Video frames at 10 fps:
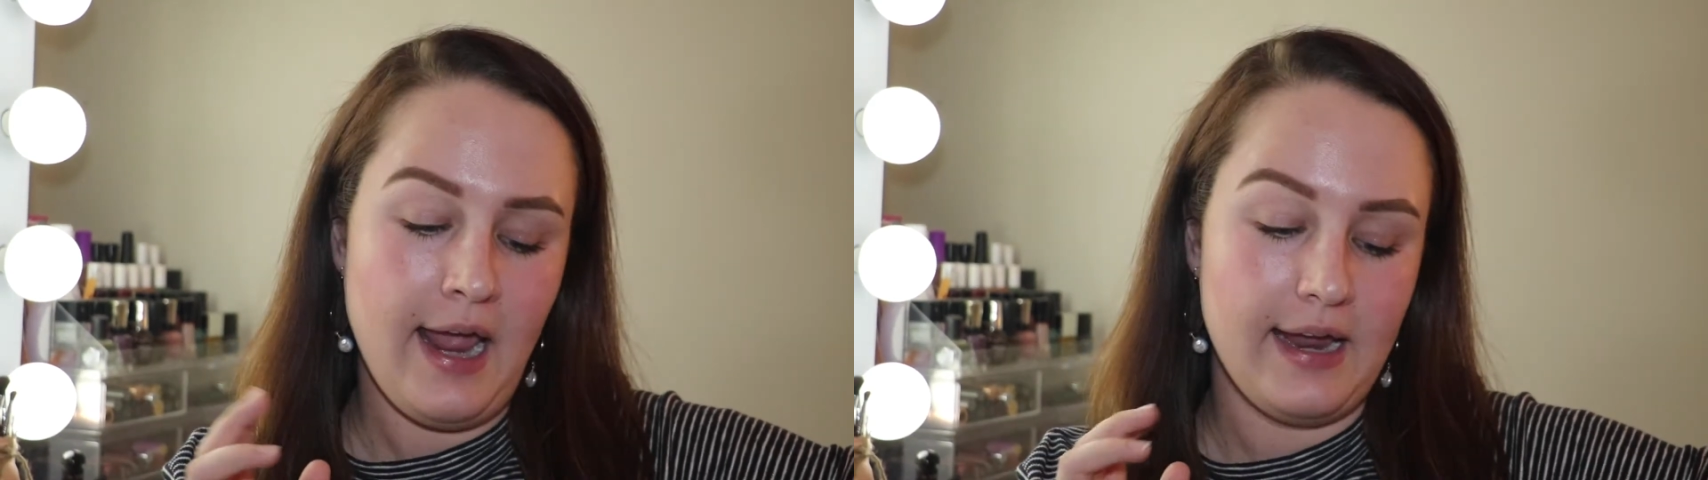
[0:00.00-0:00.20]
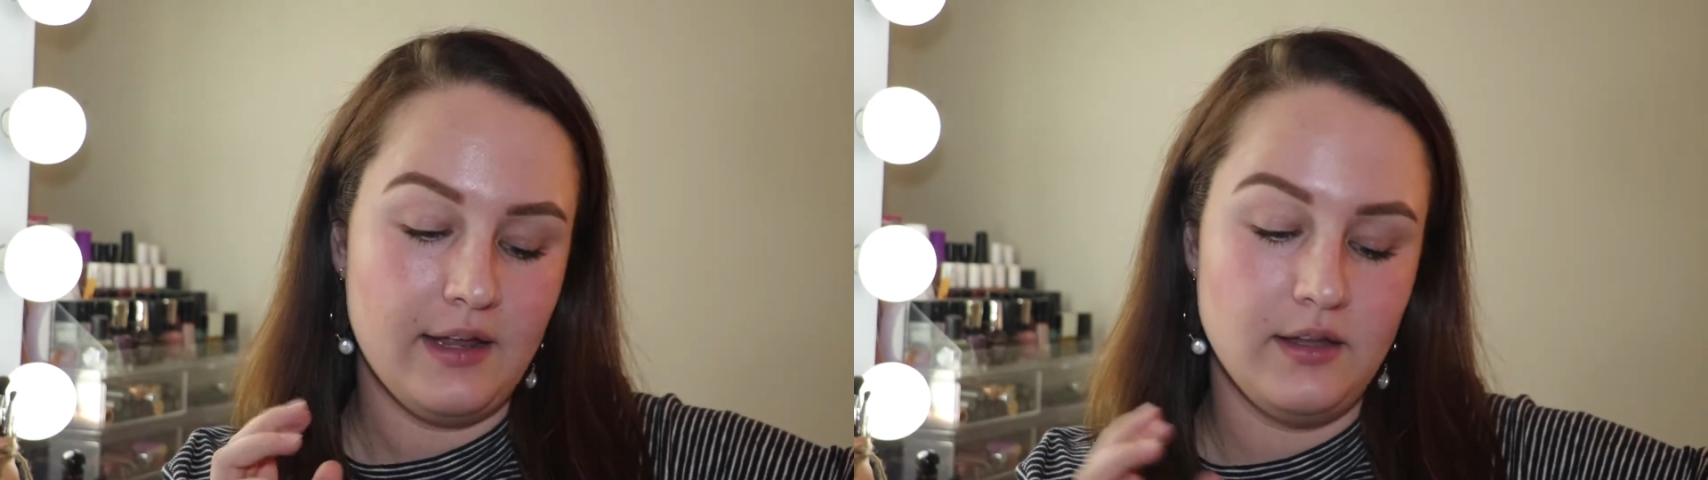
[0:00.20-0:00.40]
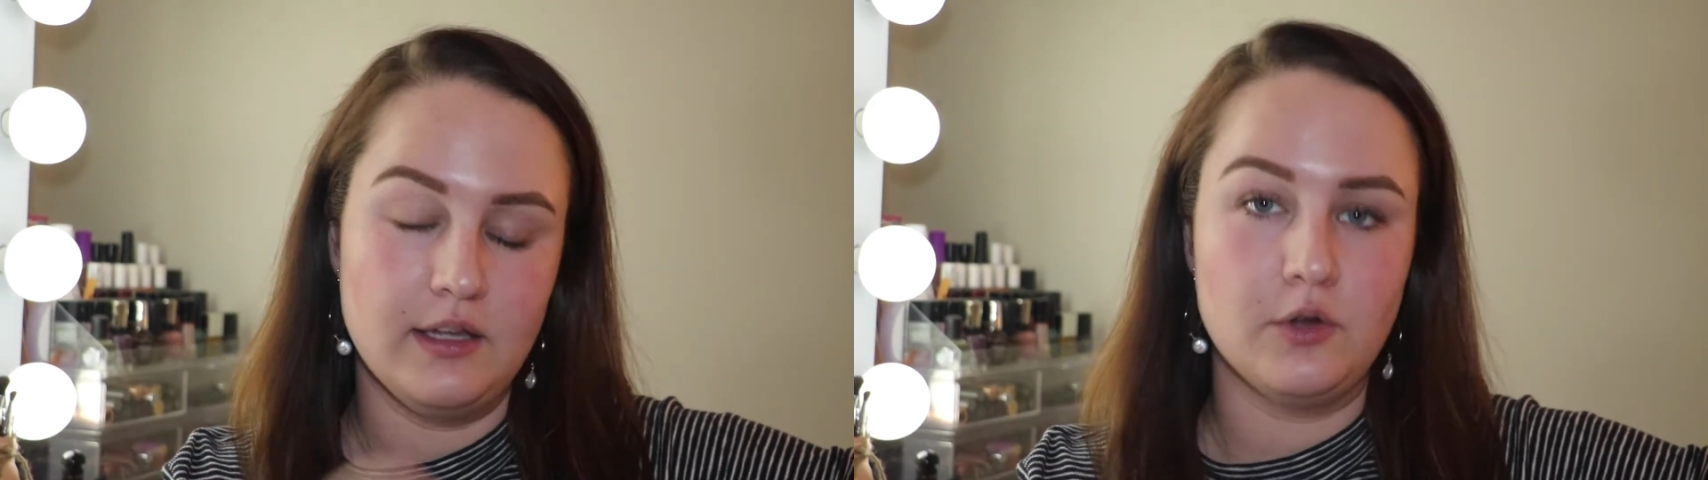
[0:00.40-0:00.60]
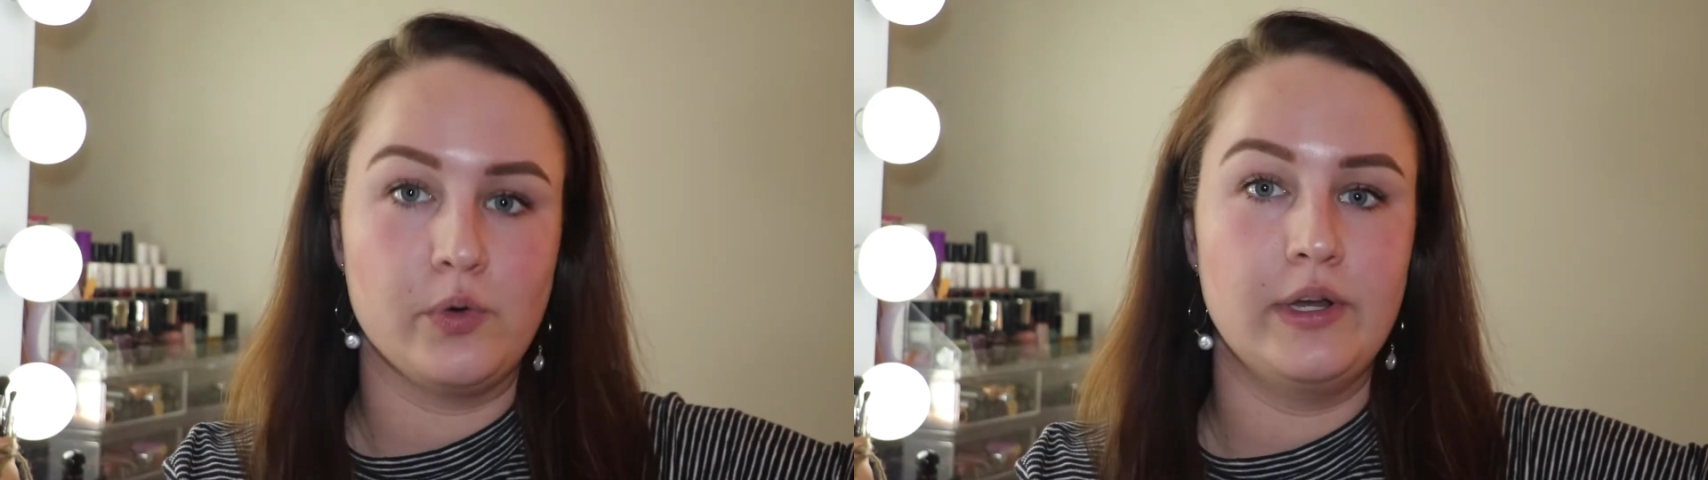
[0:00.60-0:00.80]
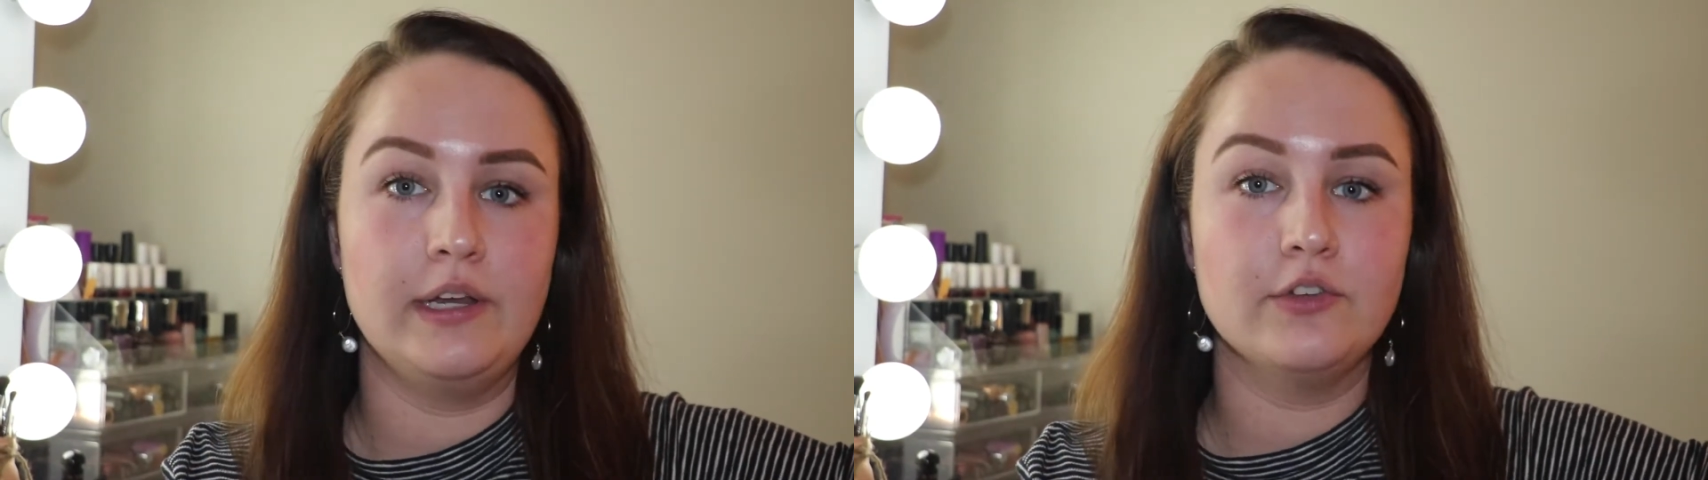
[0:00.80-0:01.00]
and the
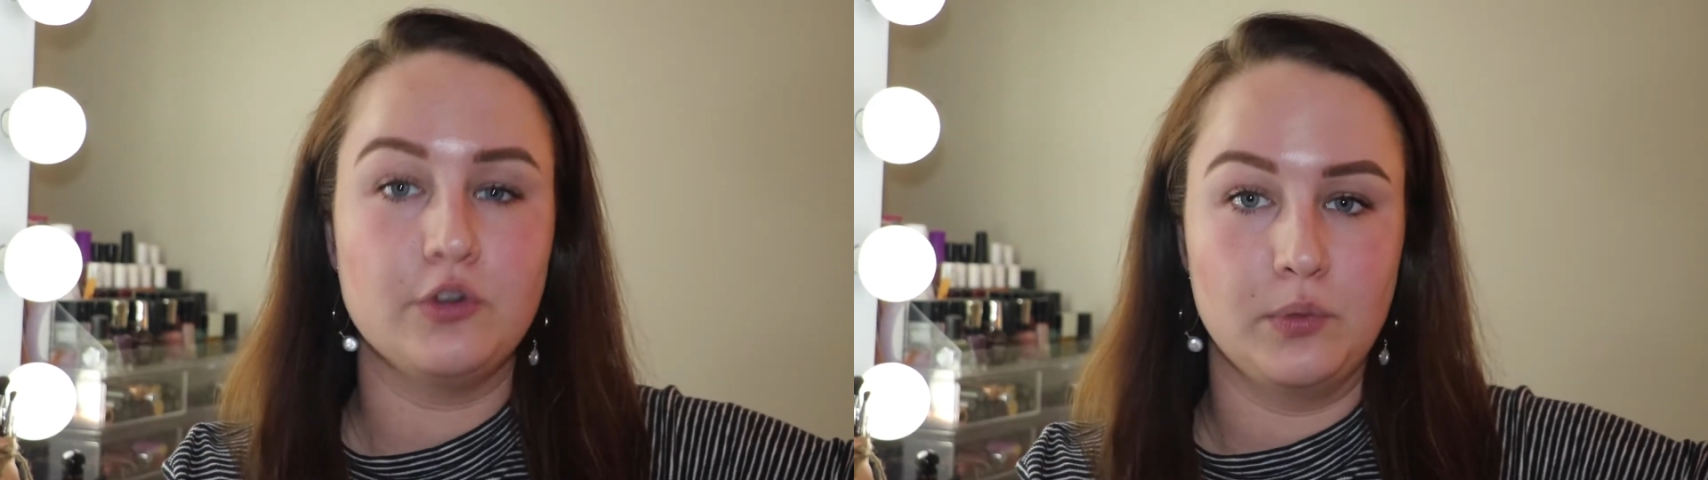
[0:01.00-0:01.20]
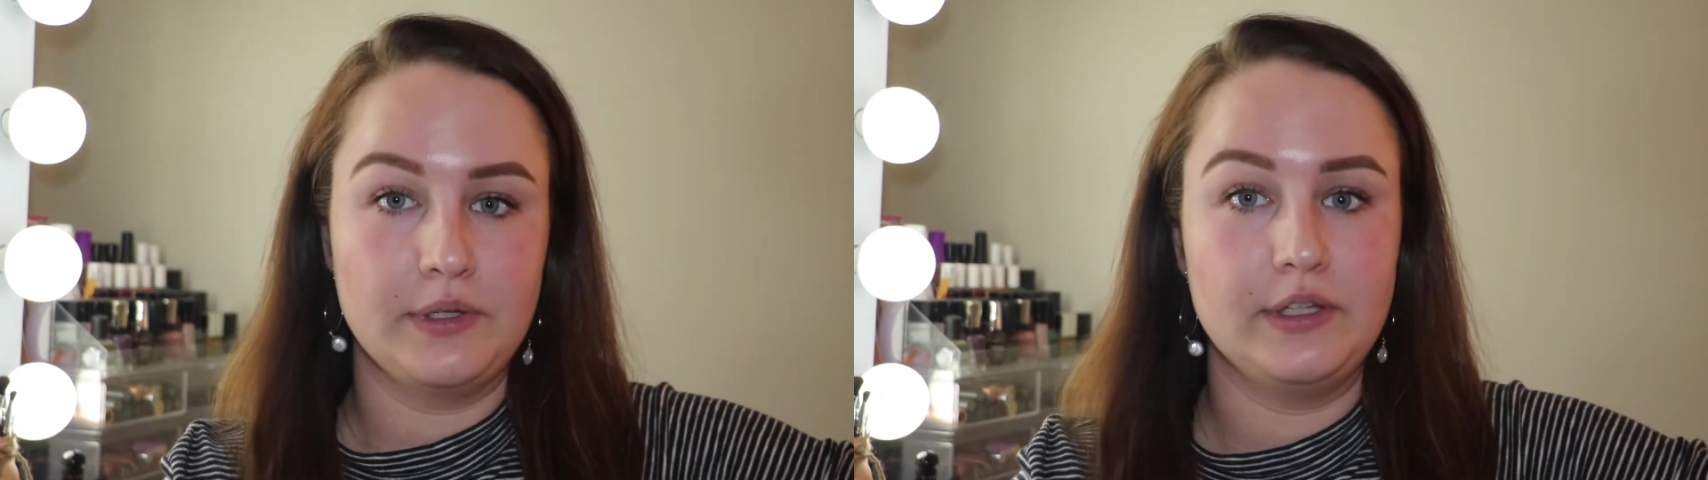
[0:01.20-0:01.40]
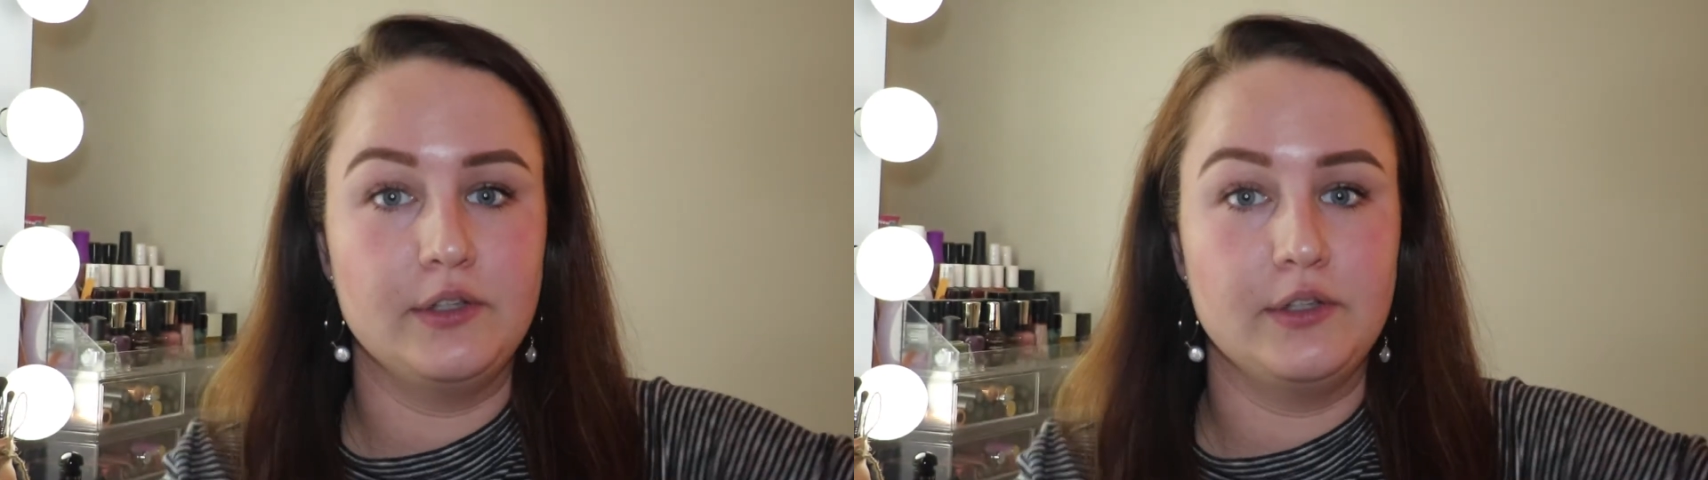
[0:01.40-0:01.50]
ingredients are really